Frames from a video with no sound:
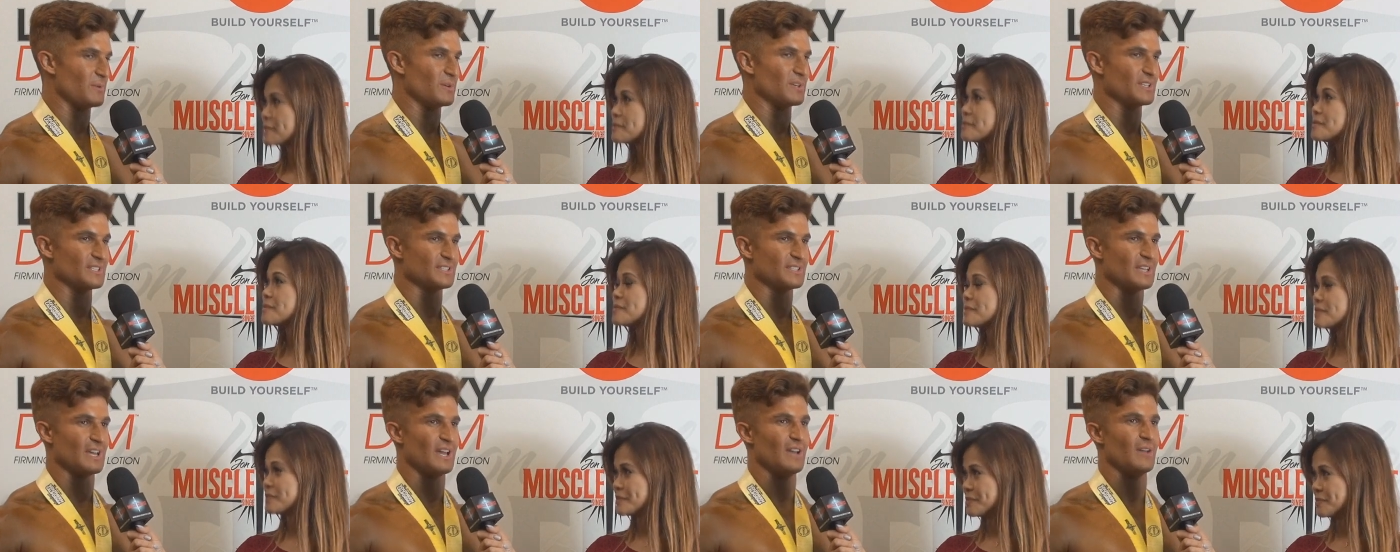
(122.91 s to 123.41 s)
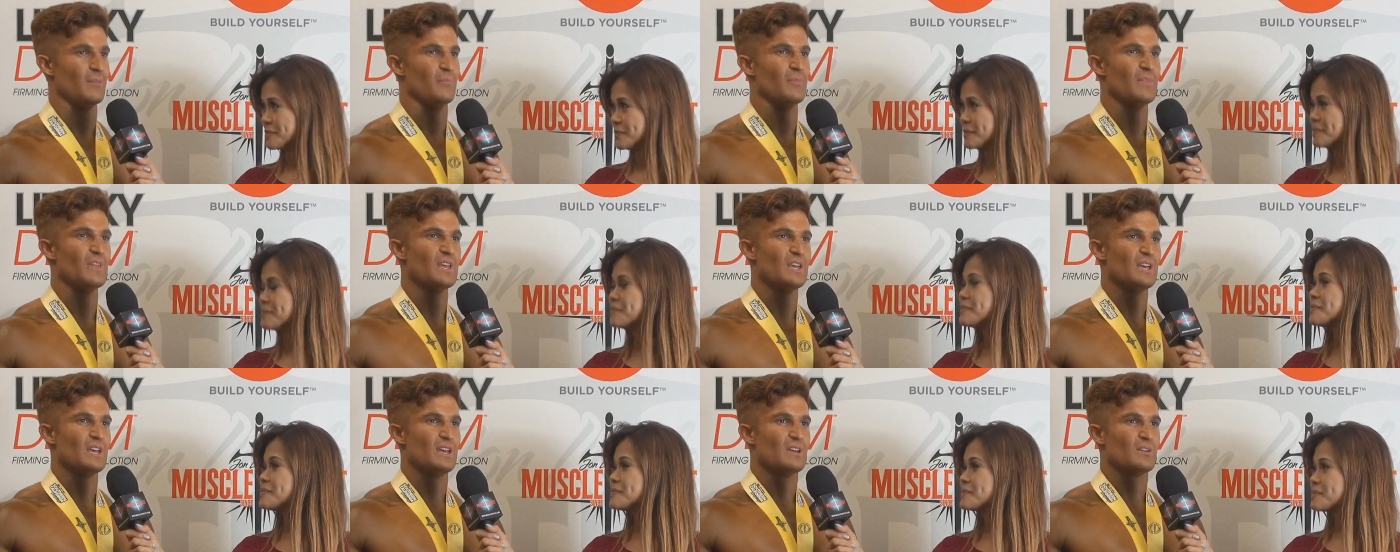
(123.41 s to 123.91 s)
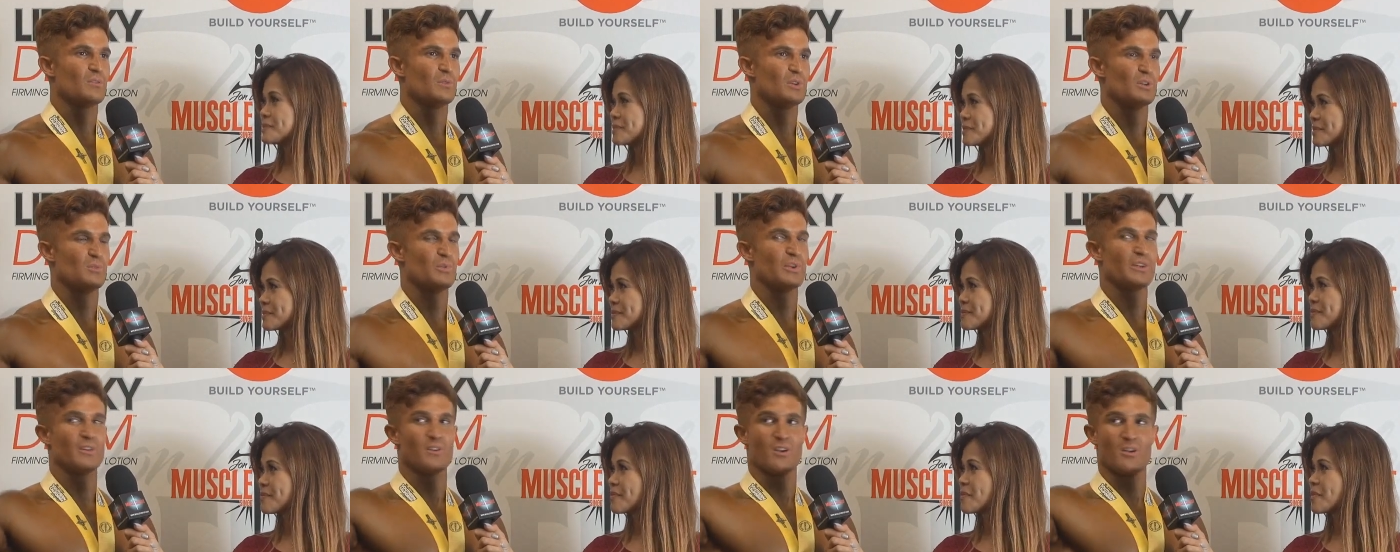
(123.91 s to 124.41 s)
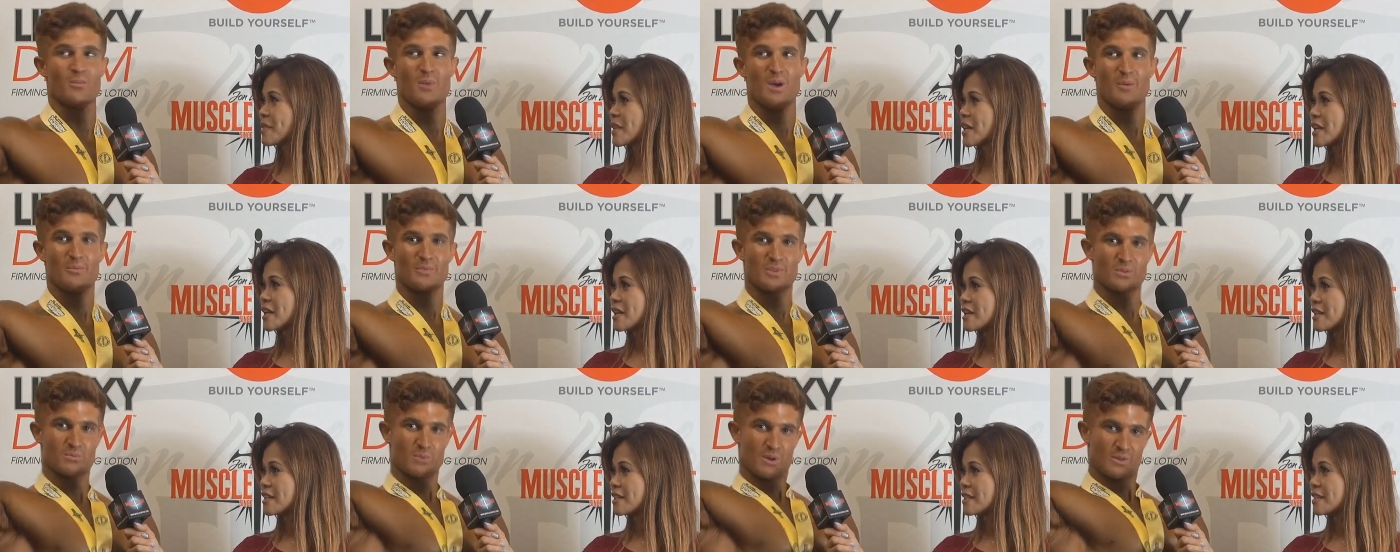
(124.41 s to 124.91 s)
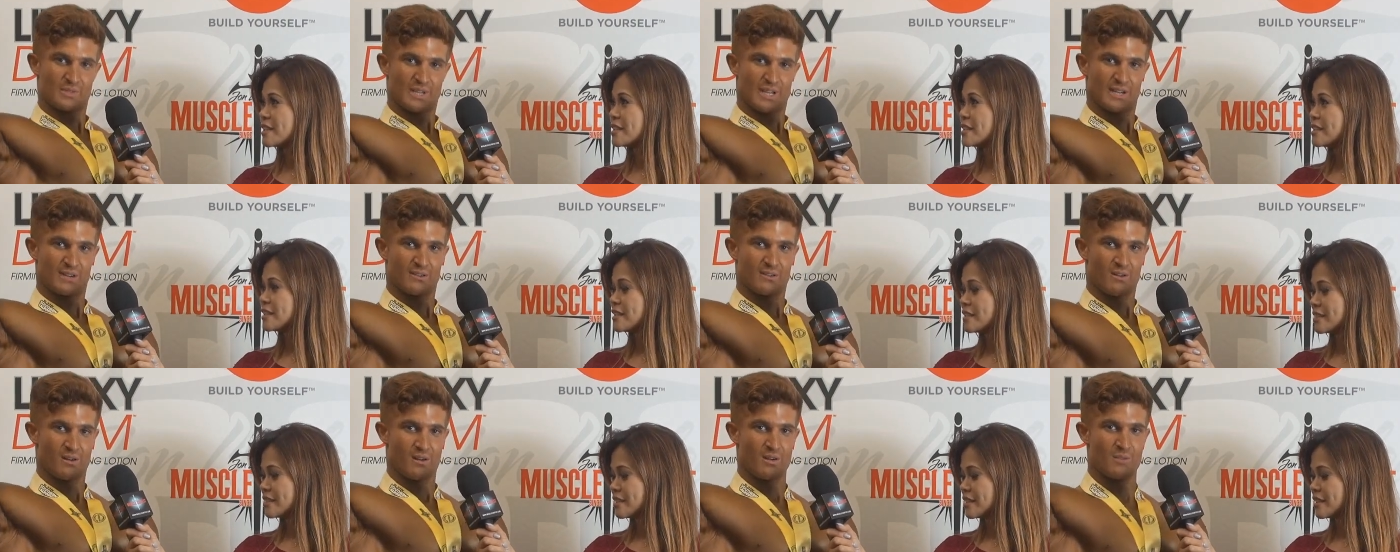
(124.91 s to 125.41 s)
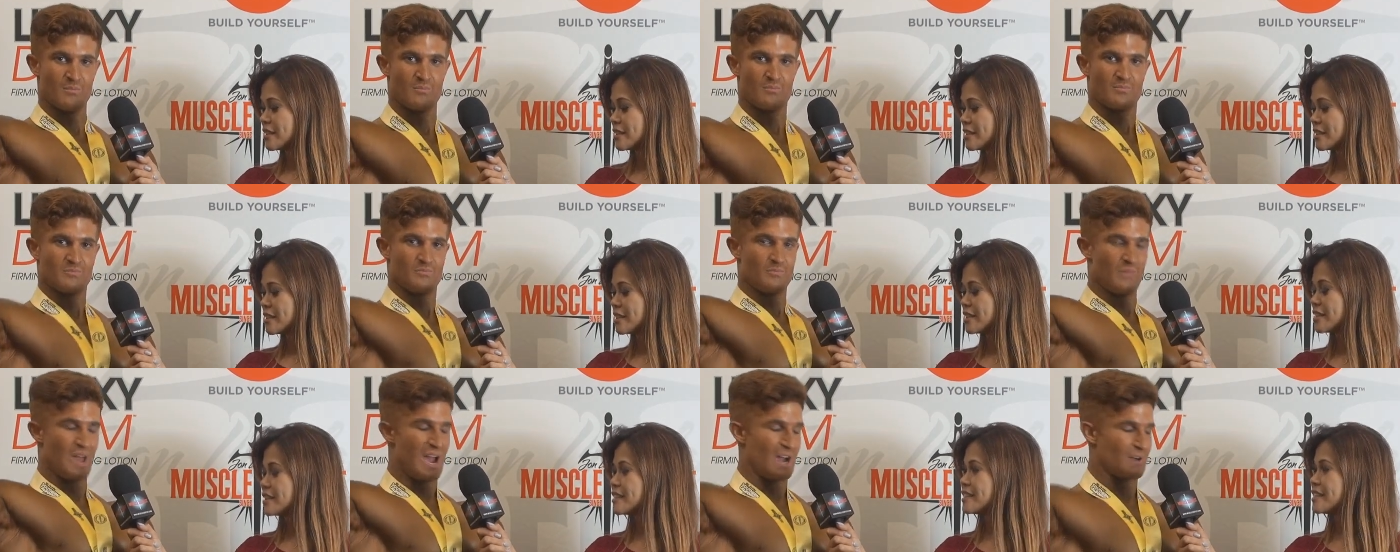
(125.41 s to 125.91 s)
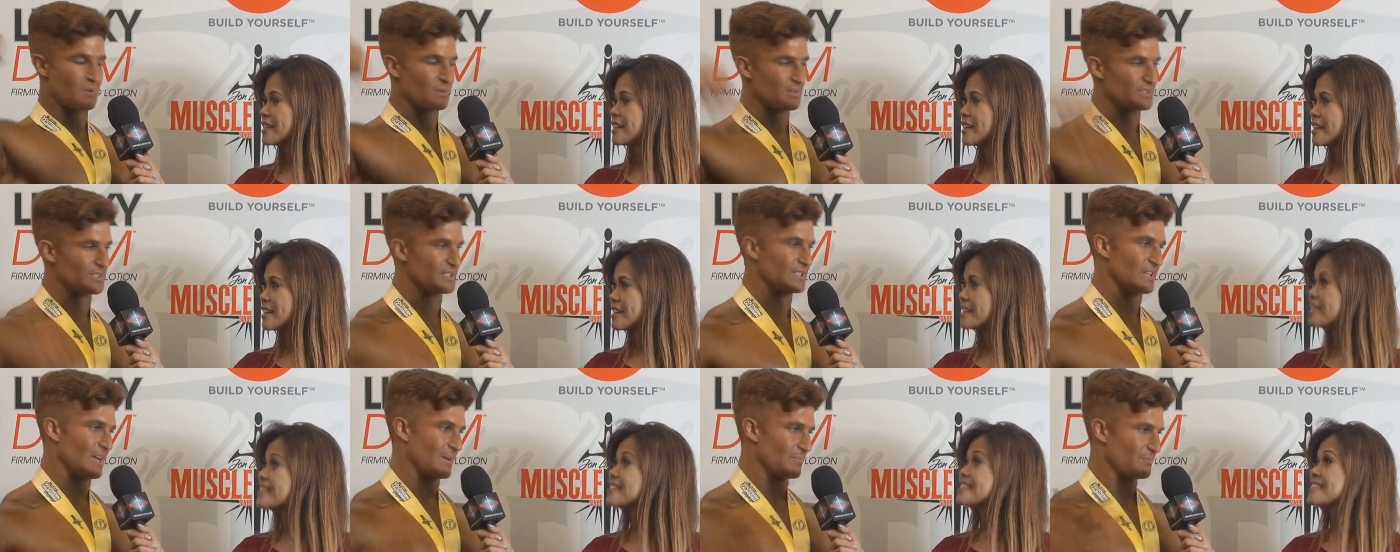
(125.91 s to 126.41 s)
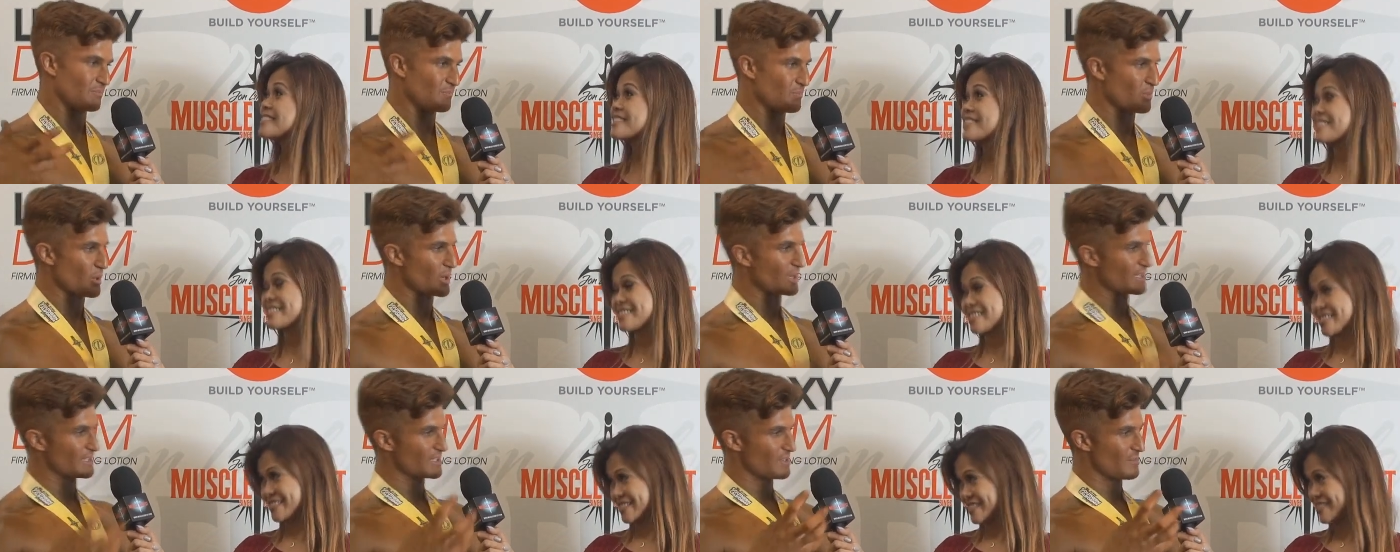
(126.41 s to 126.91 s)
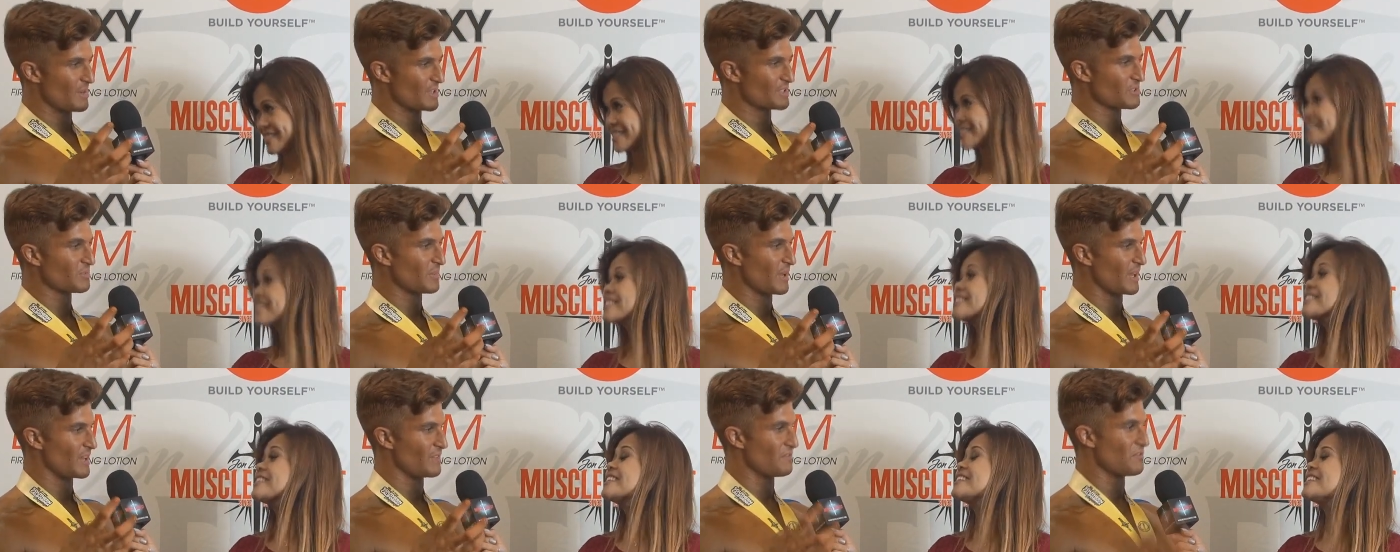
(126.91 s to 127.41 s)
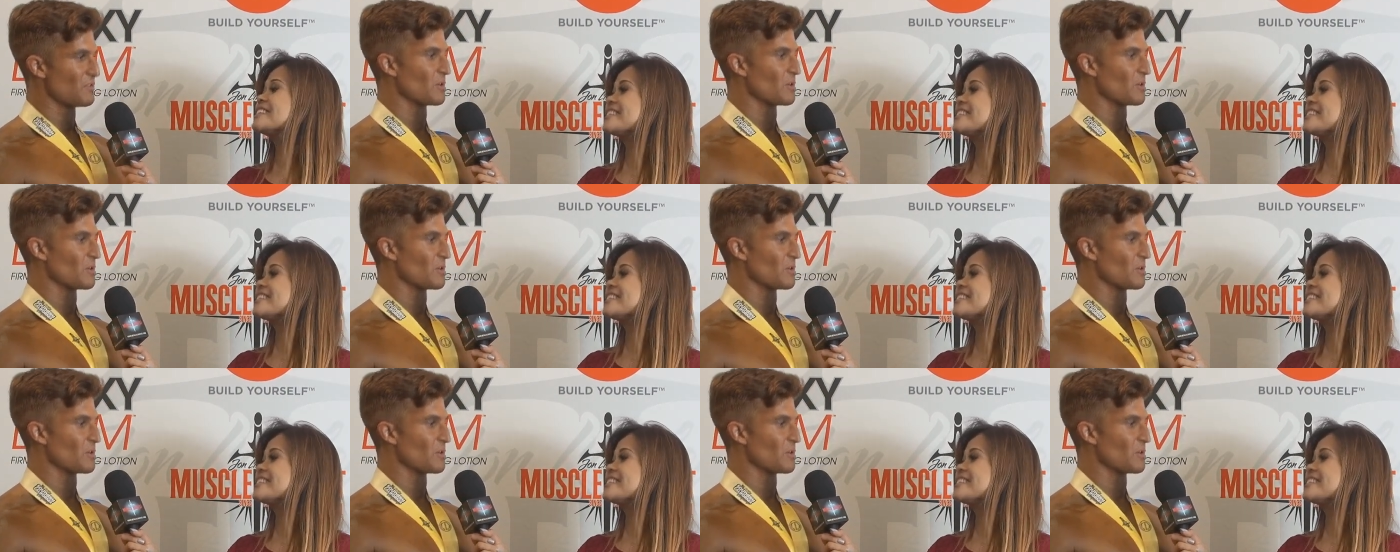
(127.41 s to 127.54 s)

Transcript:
Speaker 1: out was um, when you bring your arm up to rotate your arm backwards, and that brings the muscle belly